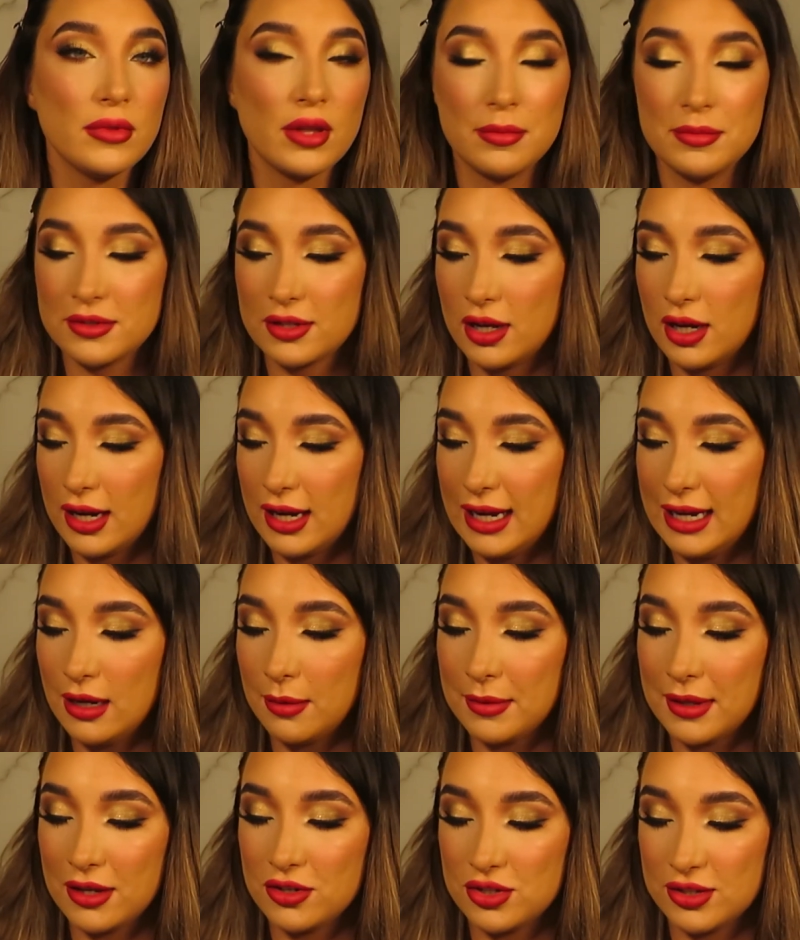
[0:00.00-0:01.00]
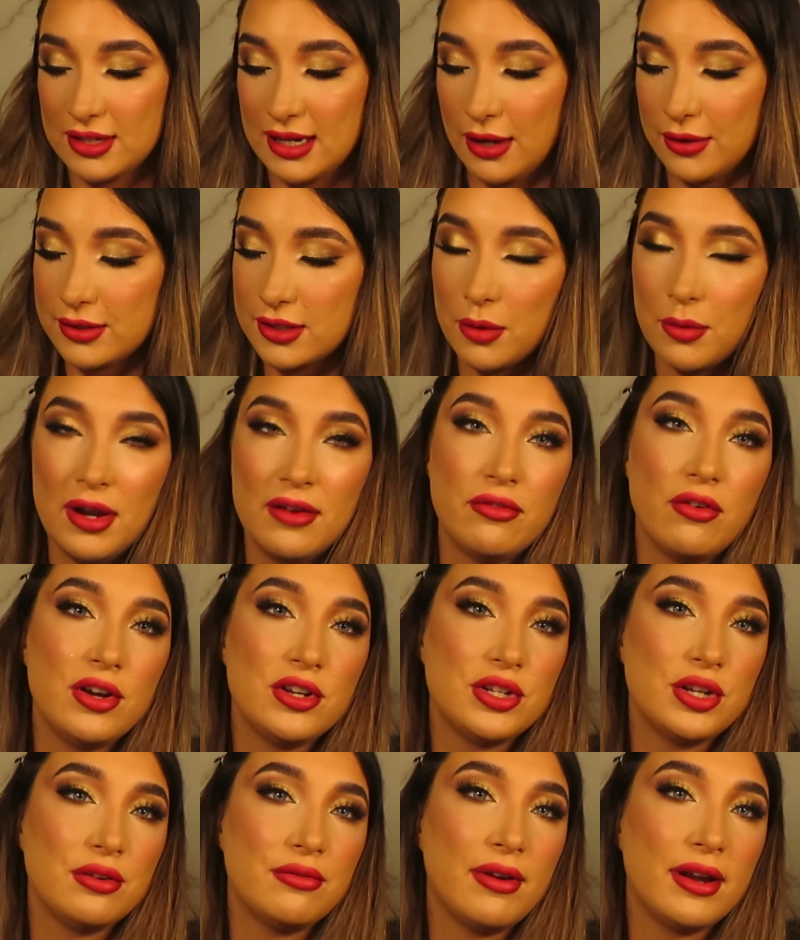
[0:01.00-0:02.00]
just gonna clean up the edges now. So whenever I
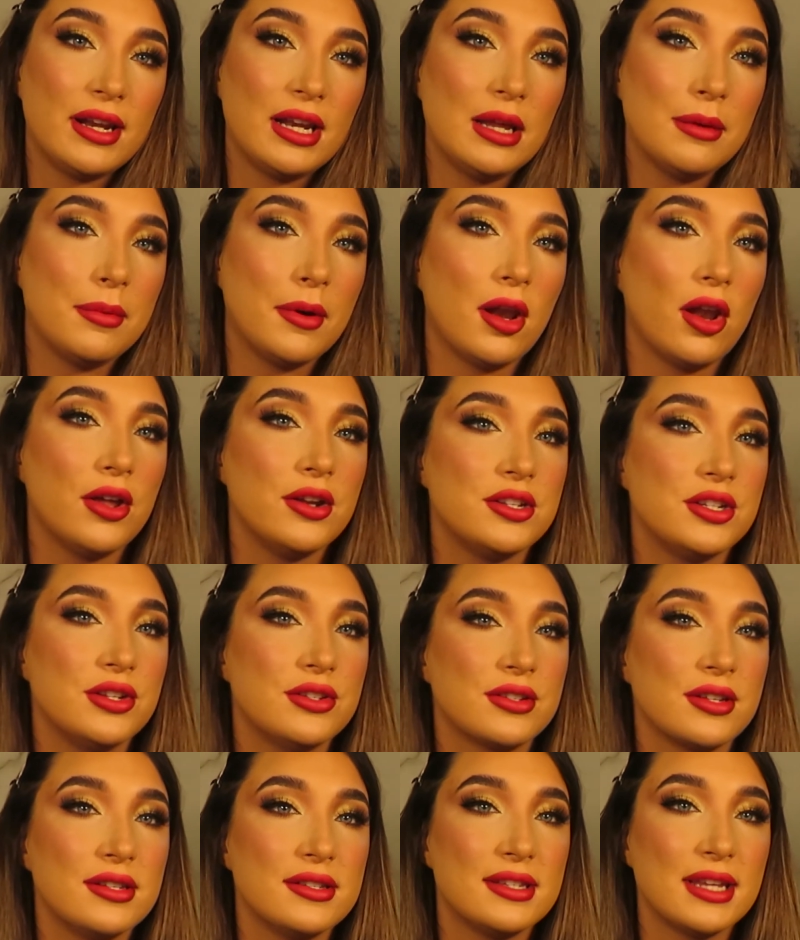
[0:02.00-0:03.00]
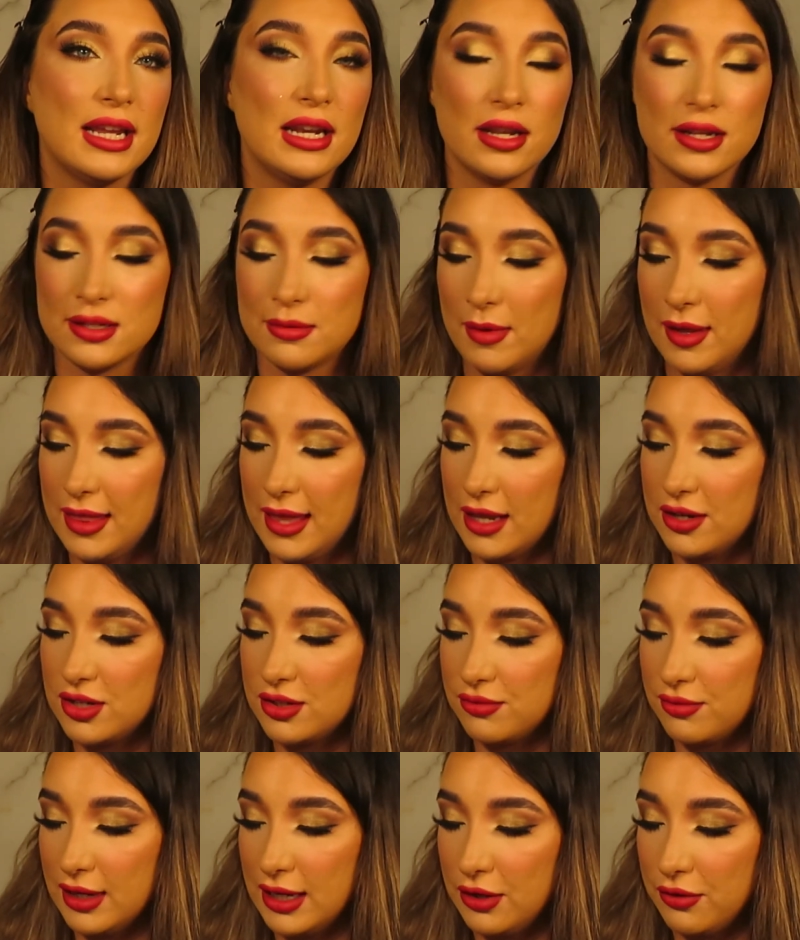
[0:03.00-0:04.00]
do a red lip, I like to use concealer to make the
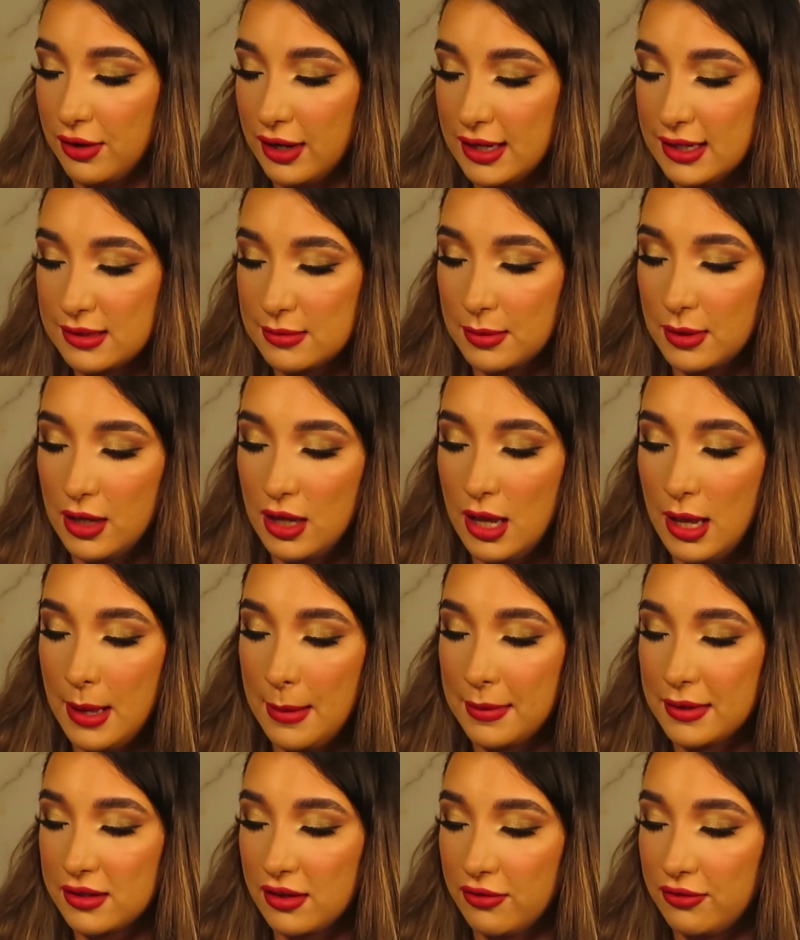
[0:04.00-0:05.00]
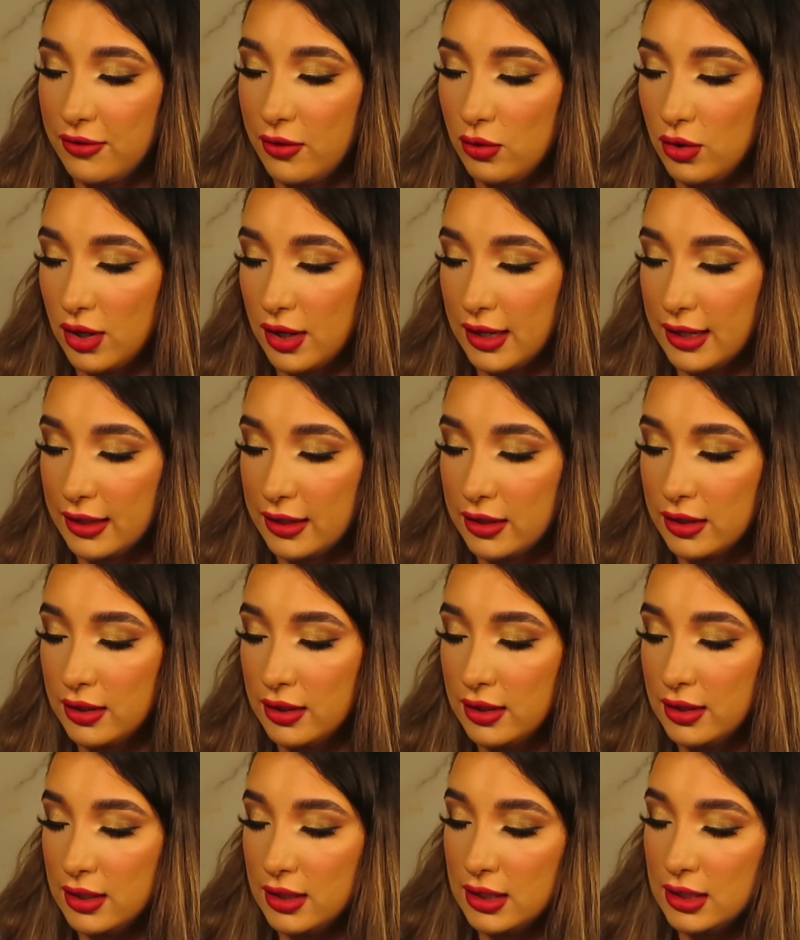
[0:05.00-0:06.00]
edges really crisp because I feel like,
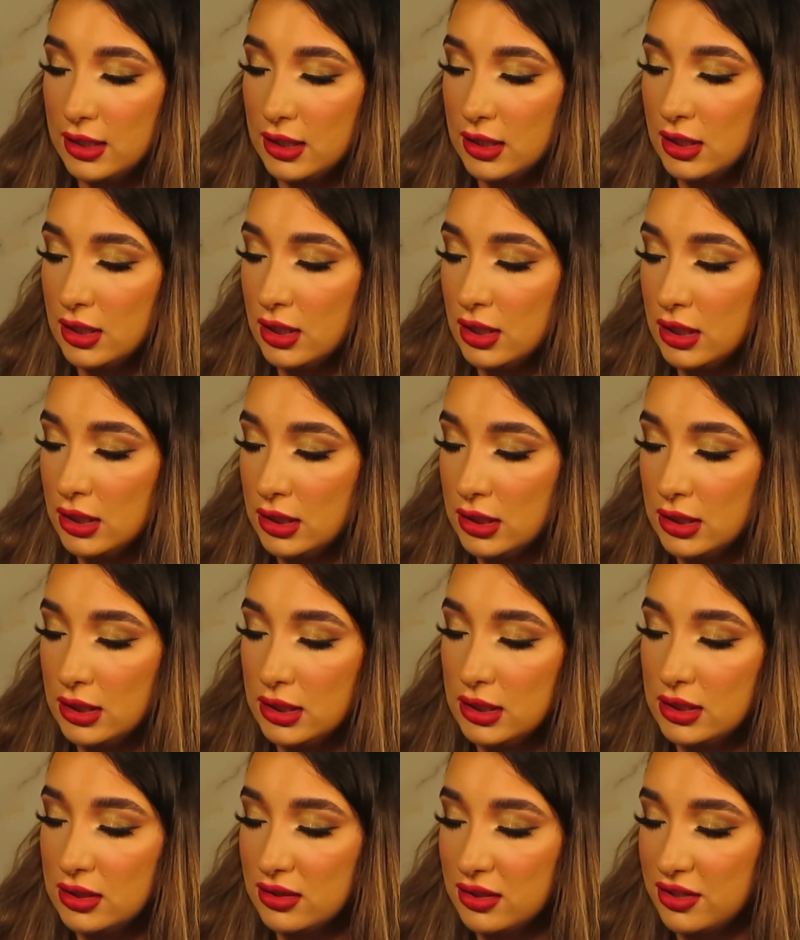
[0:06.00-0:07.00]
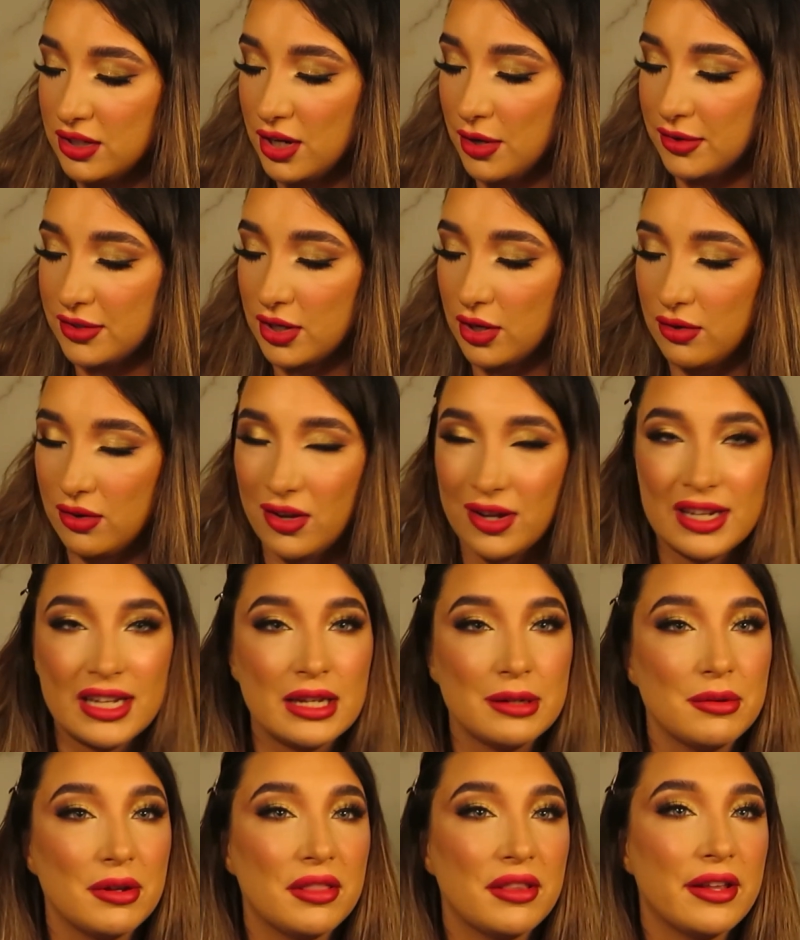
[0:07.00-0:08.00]
I don't know, I don't
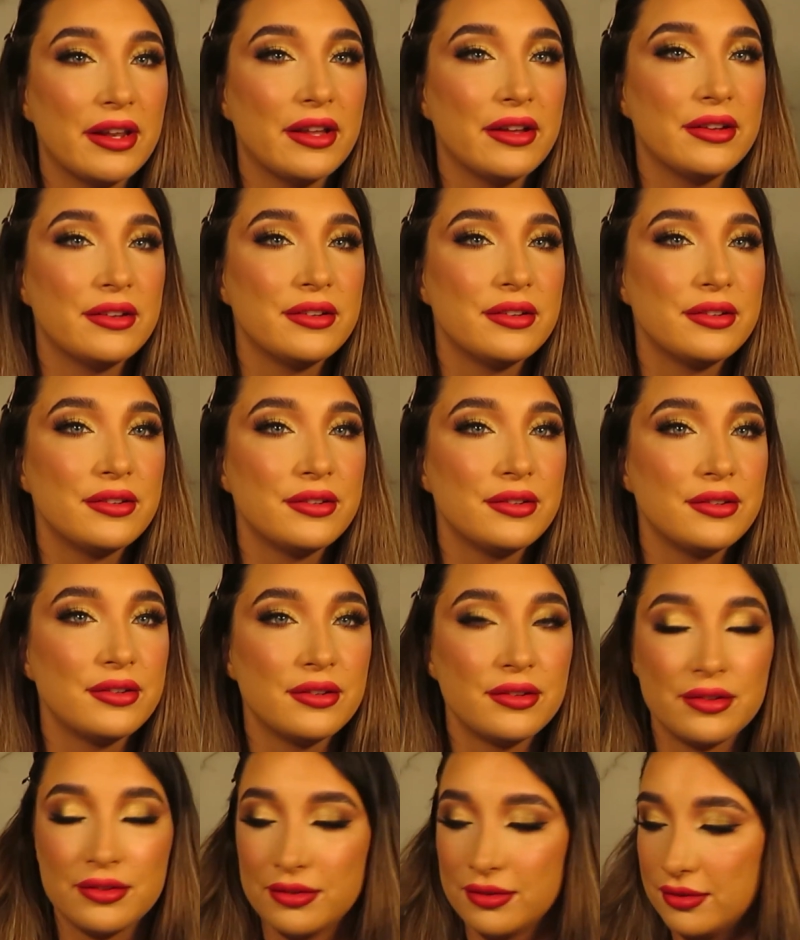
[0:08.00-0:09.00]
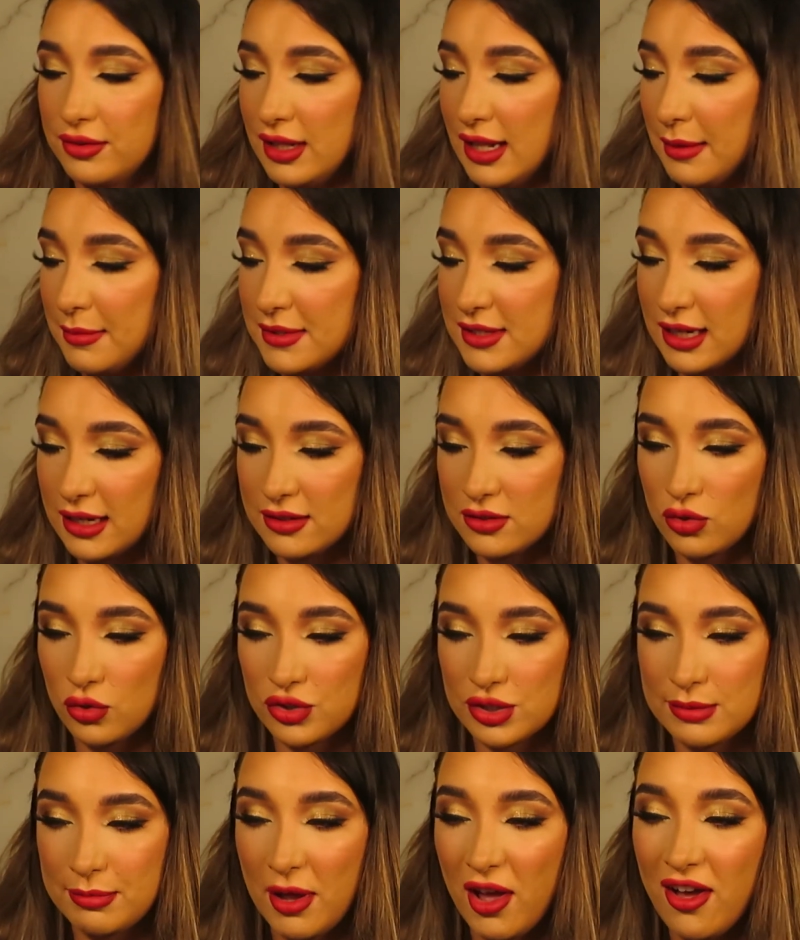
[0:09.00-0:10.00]
like it when the lipstick's not
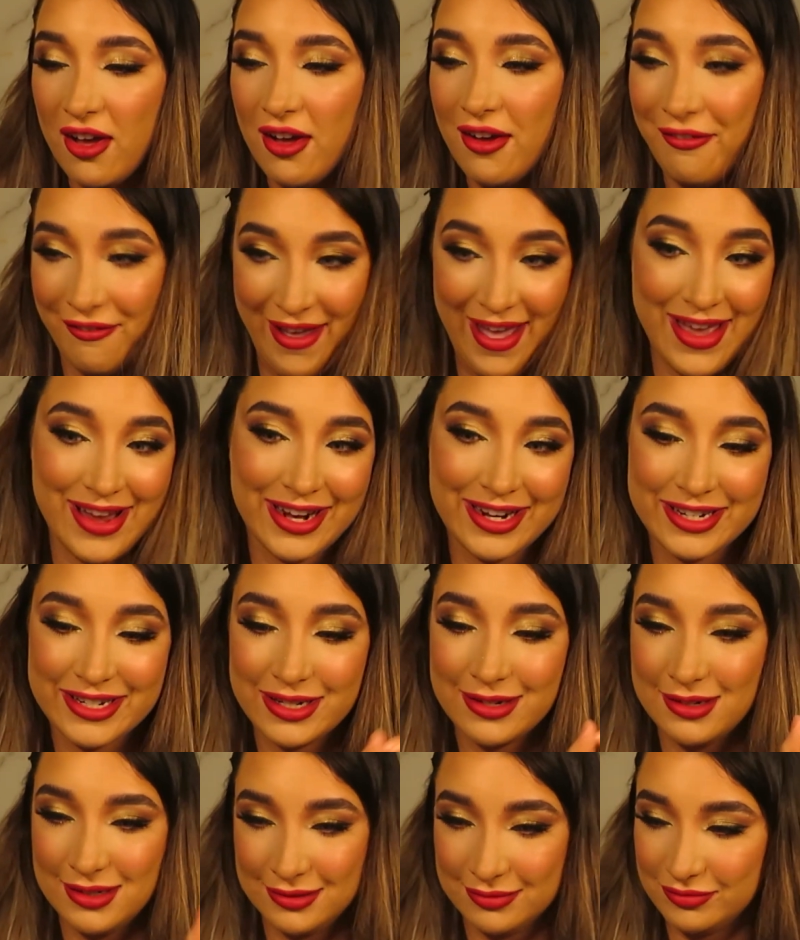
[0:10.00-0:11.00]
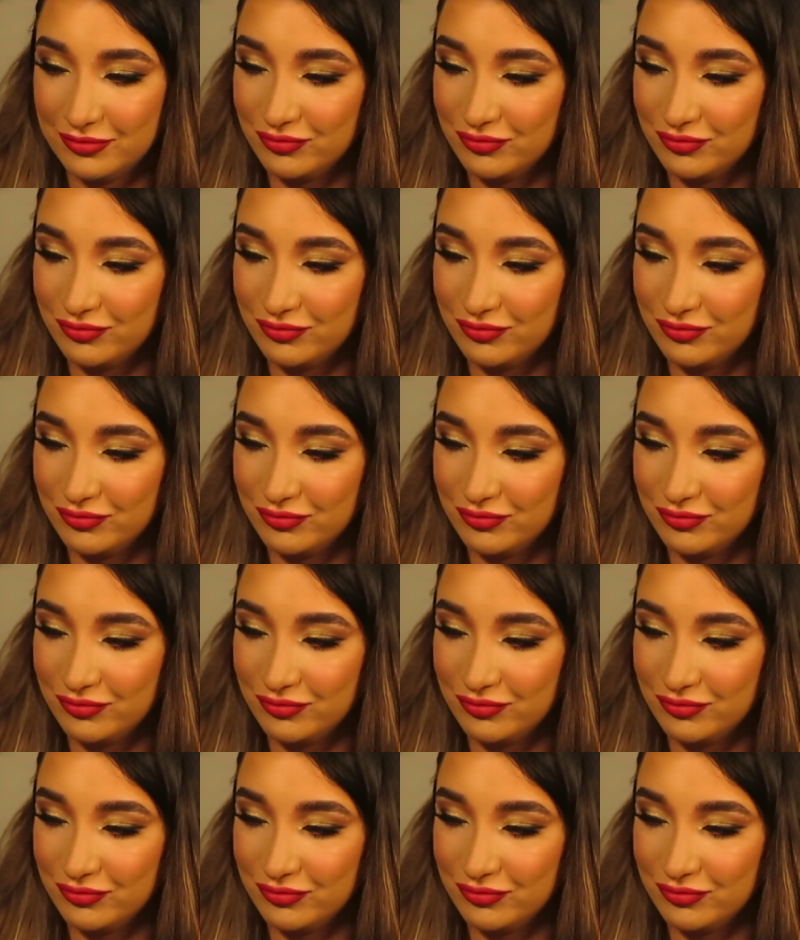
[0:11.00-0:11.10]
just perfect